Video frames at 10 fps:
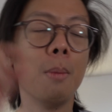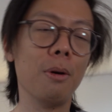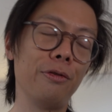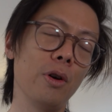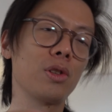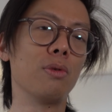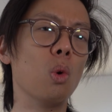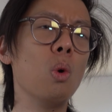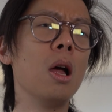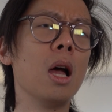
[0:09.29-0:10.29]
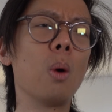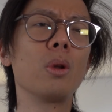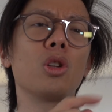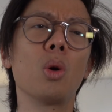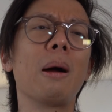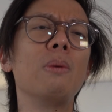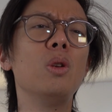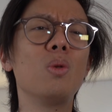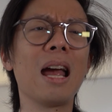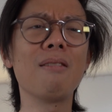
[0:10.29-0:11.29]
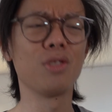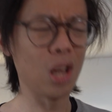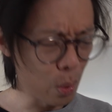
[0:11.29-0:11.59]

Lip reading: But first of all, I want to talk about new cameras.